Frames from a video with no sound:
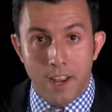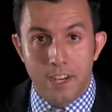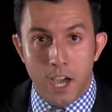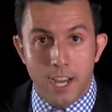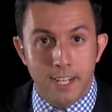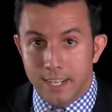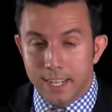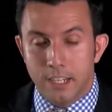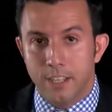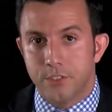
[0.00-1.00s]
at night,
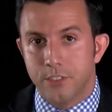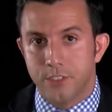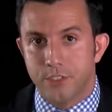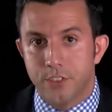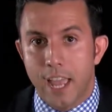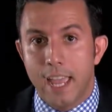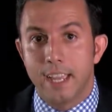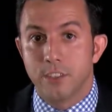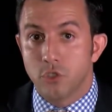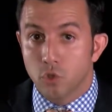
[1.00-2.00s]
needless to
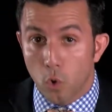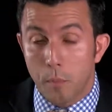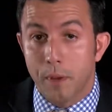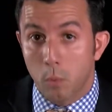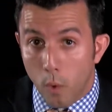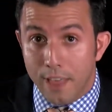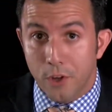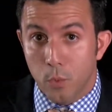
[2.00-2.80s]
say, in stormy weather,